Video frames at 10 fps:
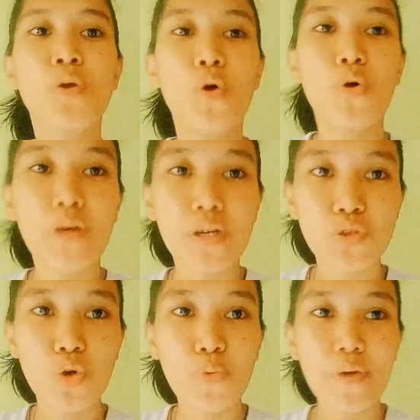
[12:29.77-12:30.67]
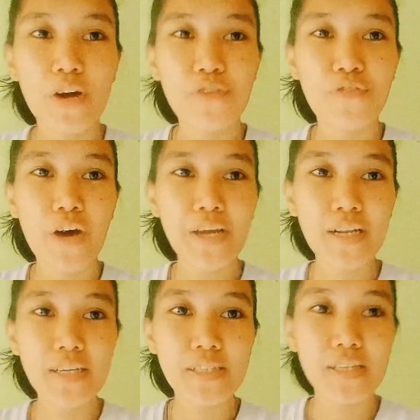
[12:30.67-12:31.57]
Okay, so we are
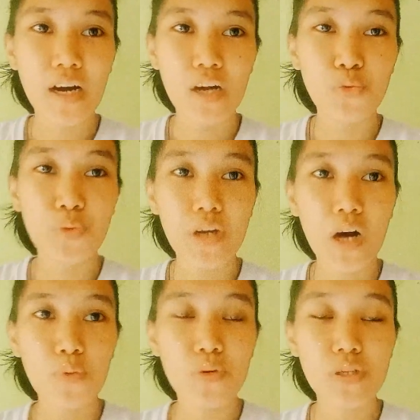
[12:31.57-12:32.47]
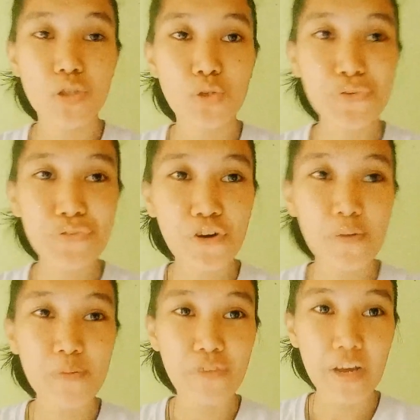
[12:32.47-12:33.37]
finally done with our two form
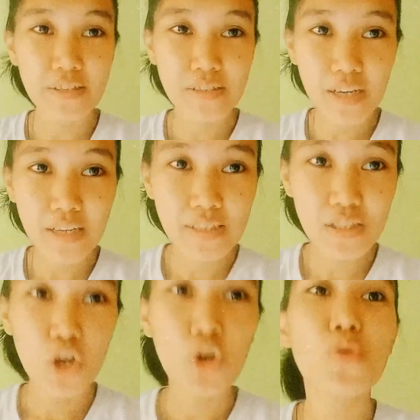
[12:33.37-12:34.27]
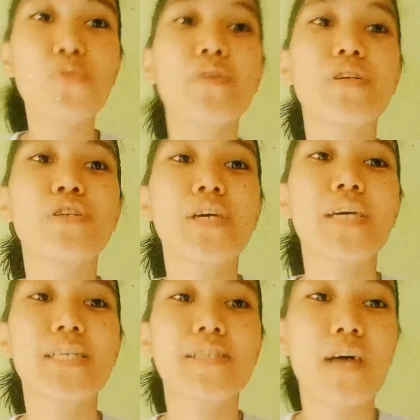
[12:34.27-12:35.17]
of exercise, which
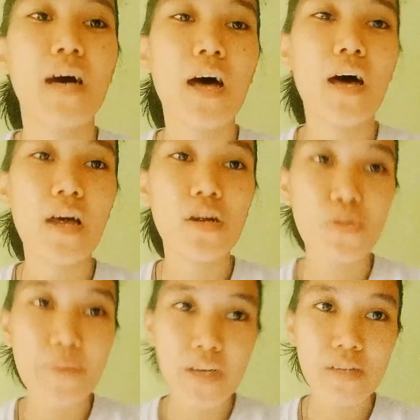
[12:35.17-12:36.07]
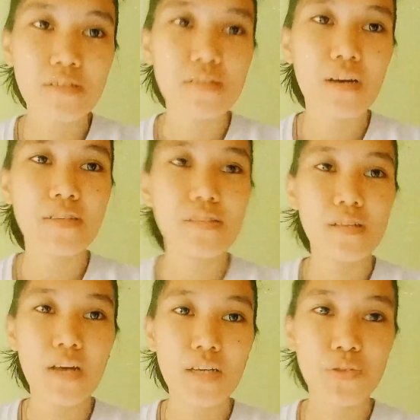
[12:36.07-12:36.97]
is aerobic exercise and
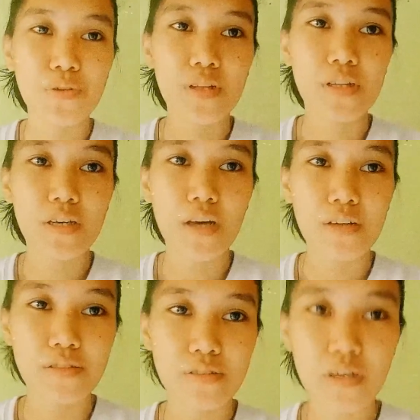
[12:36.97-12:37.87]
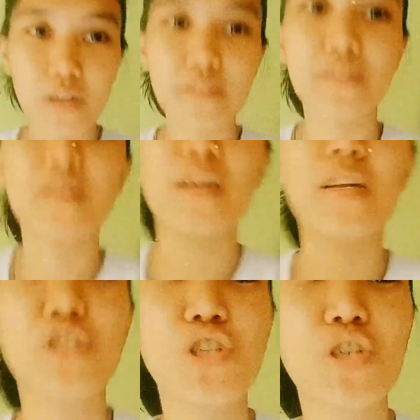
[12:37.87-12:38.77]
isokinetic exercise. And
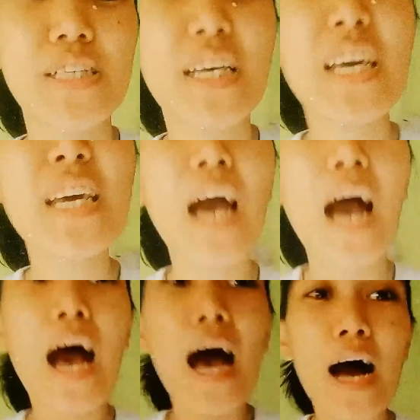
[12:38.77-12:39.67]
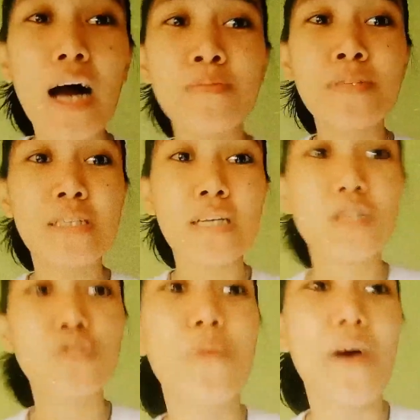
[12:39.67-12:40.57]
as you can see, I'm still
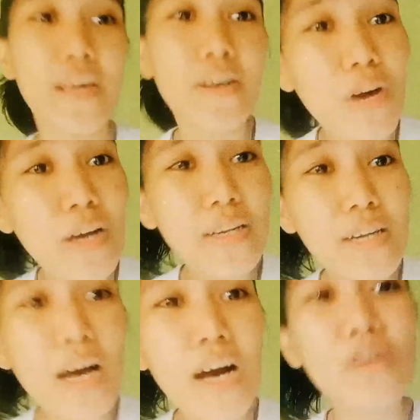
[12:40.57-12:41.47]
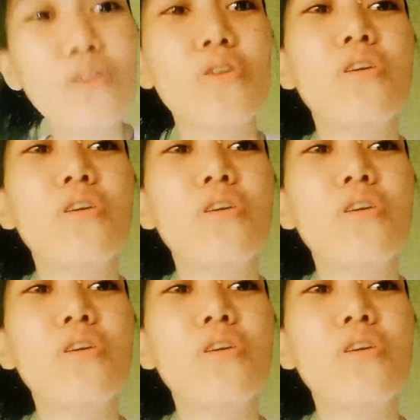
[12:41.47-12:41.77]
sweating right now.